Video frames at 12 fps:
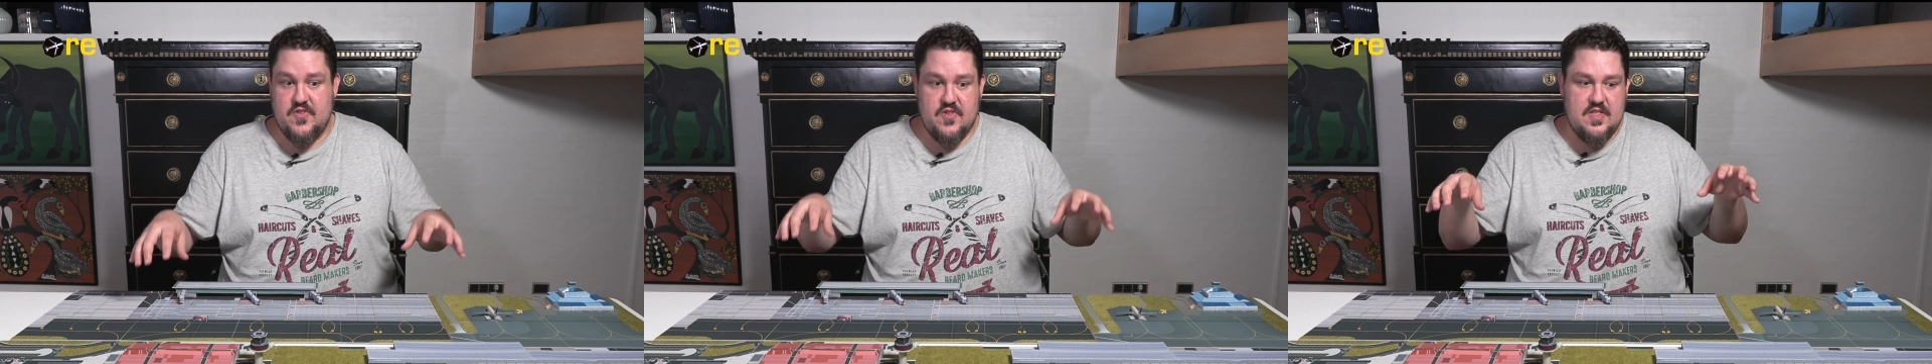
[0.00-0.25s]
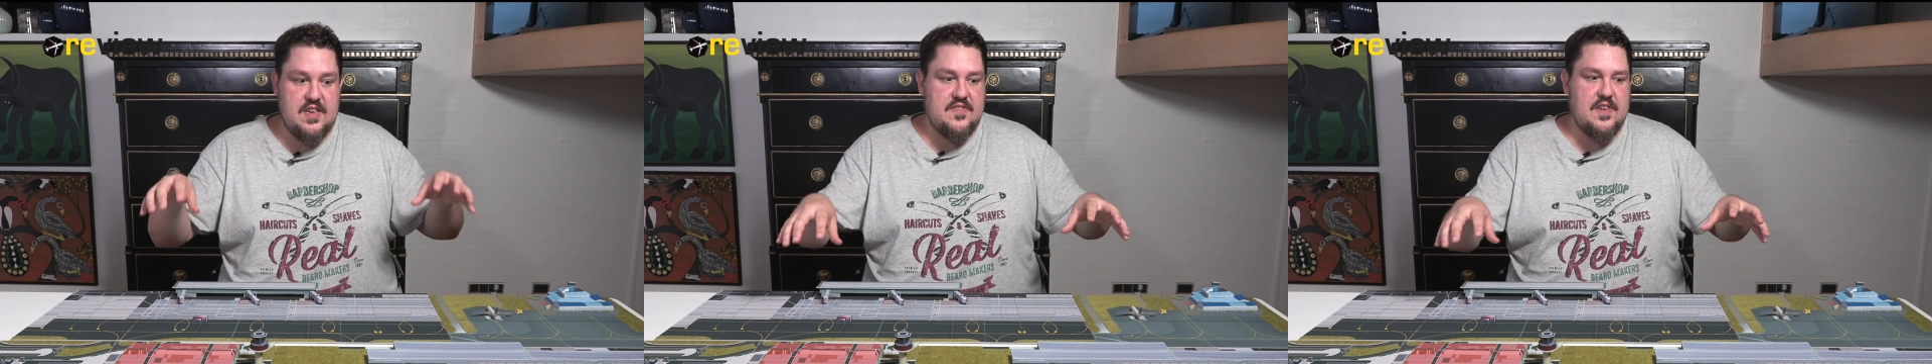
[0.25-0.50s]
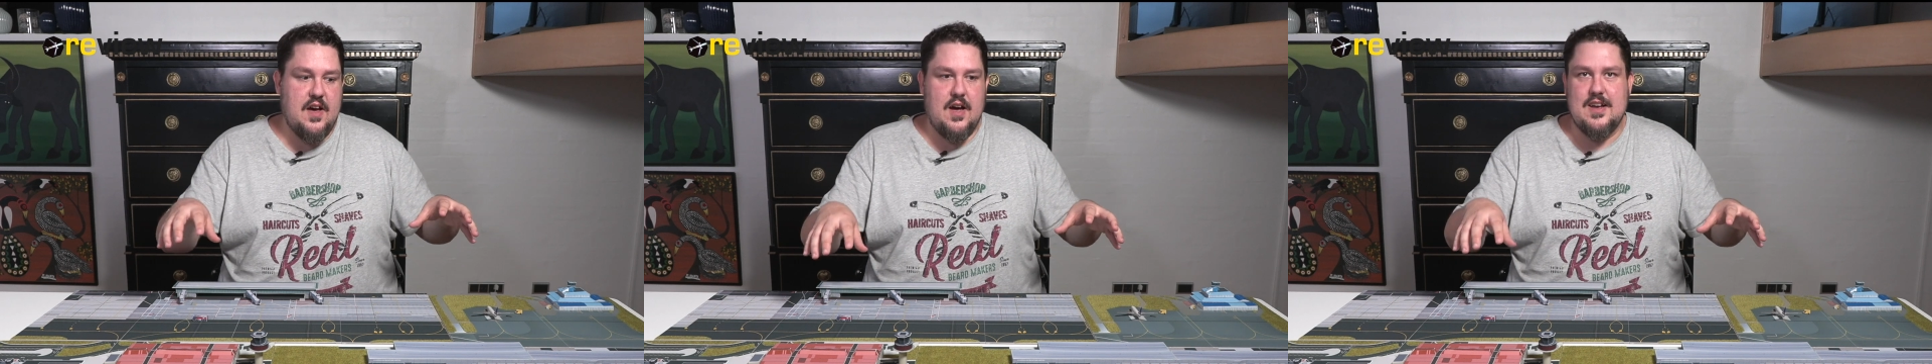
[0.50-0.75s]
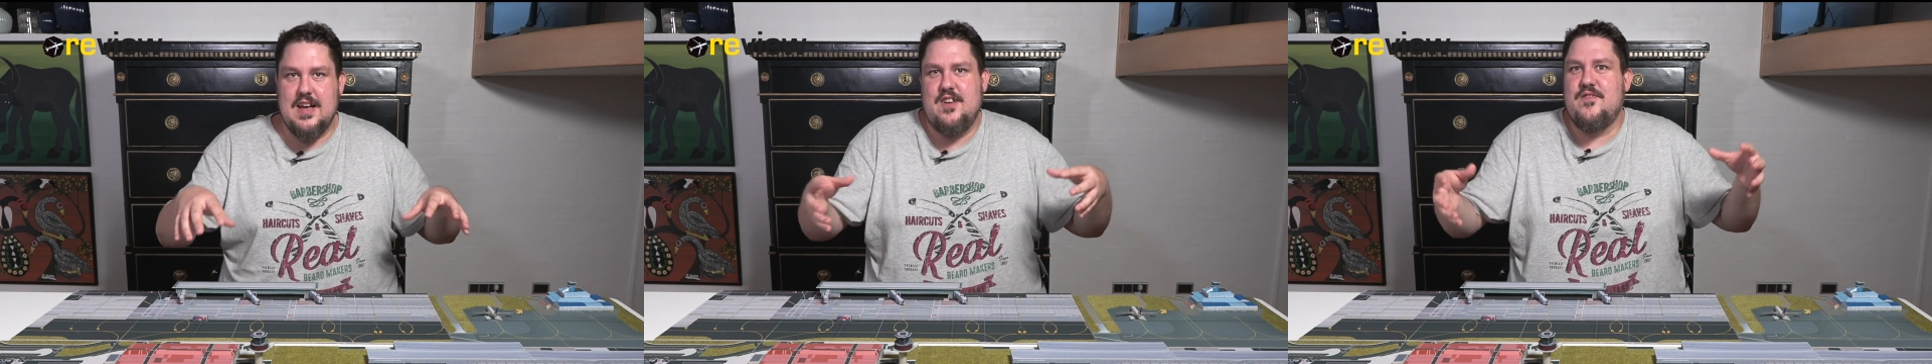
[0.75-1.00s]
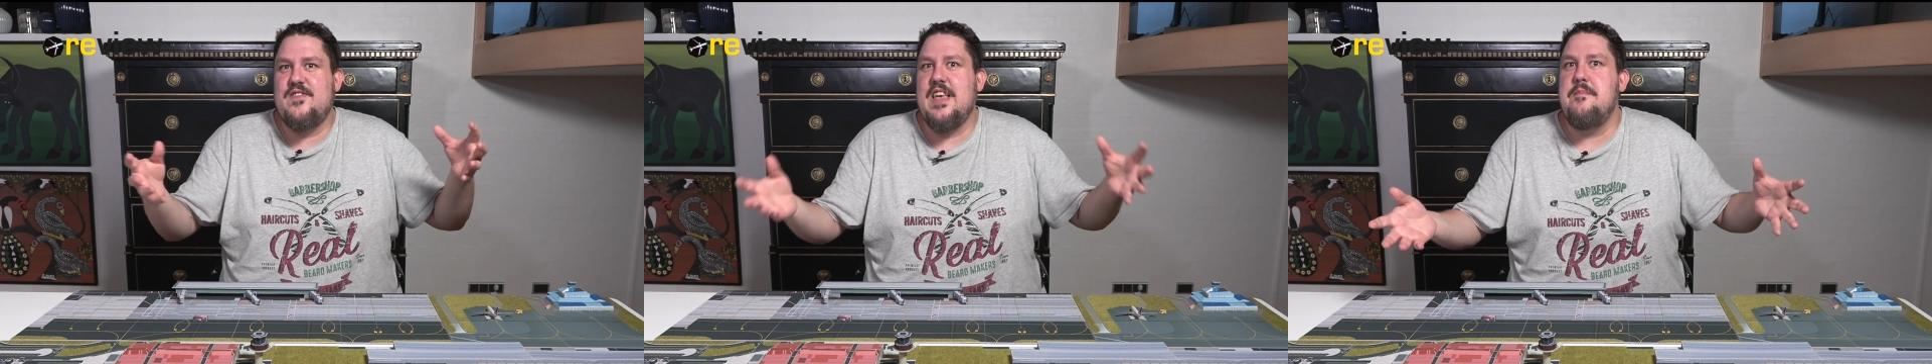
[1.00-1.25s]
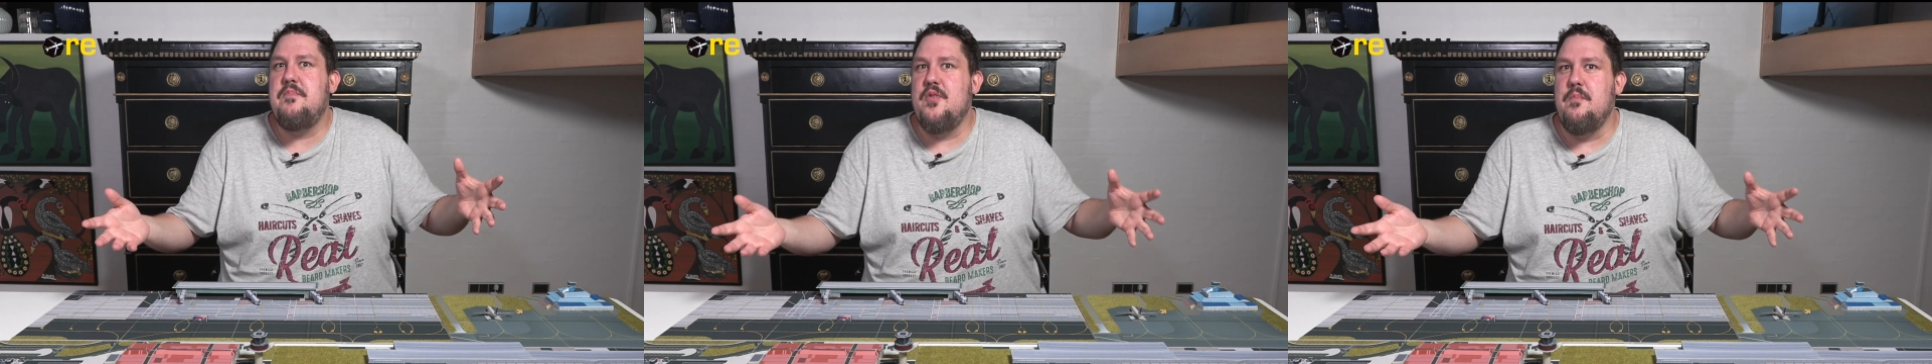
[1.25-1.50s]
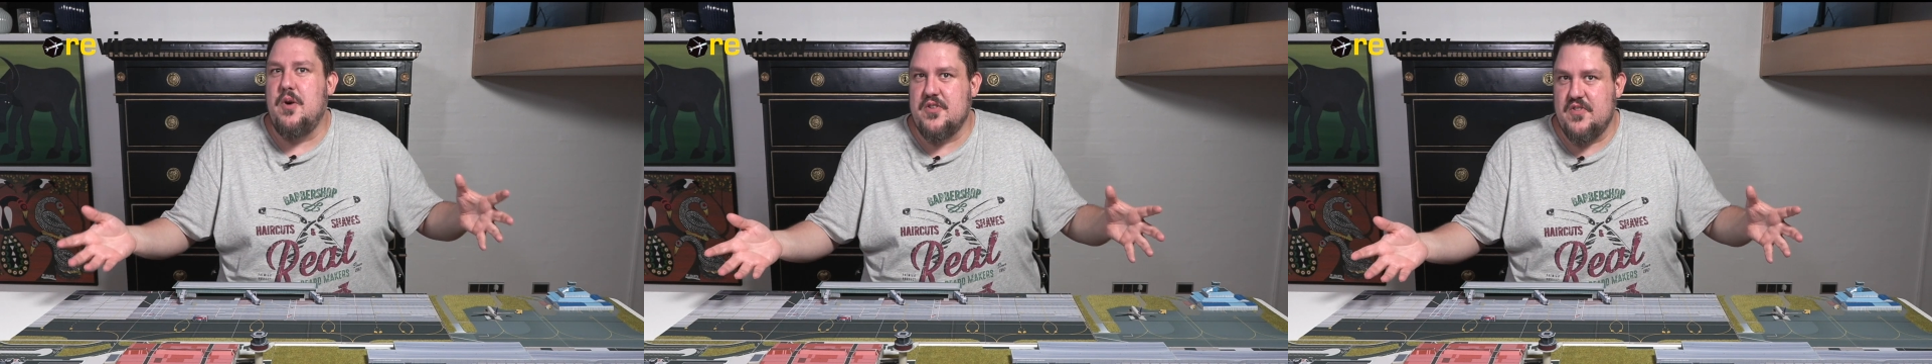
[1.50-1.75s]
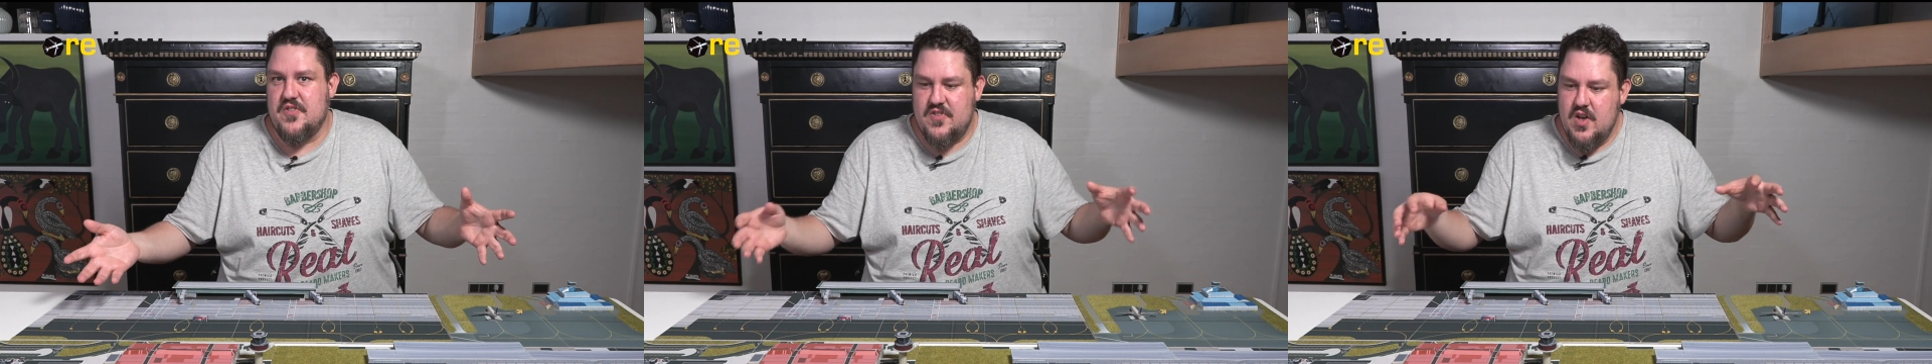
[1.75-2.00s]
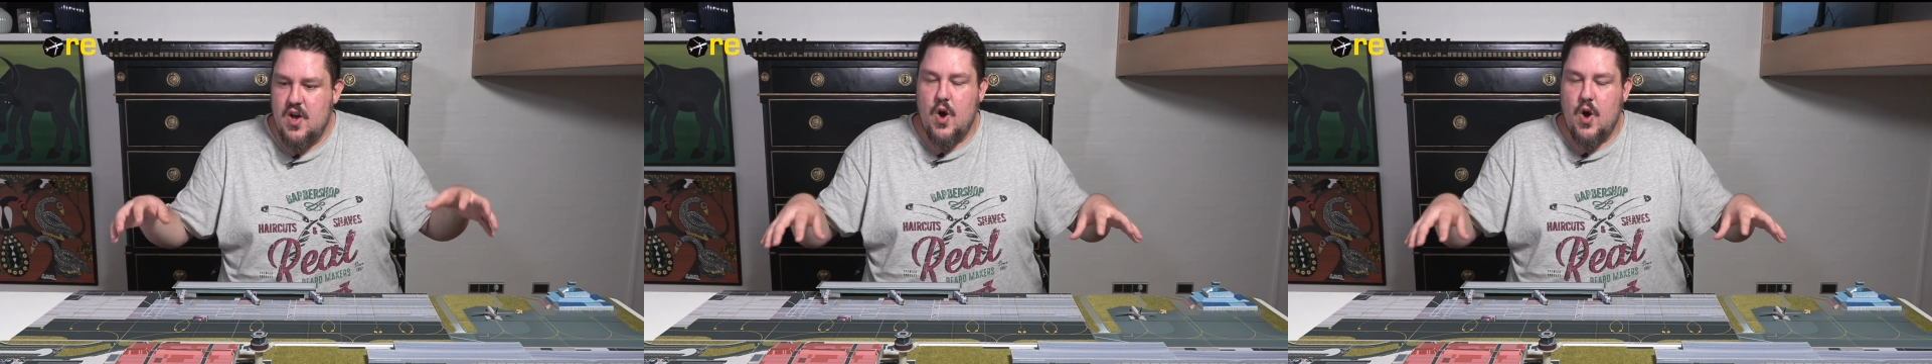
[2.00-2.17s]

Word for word: So these are kind of sample models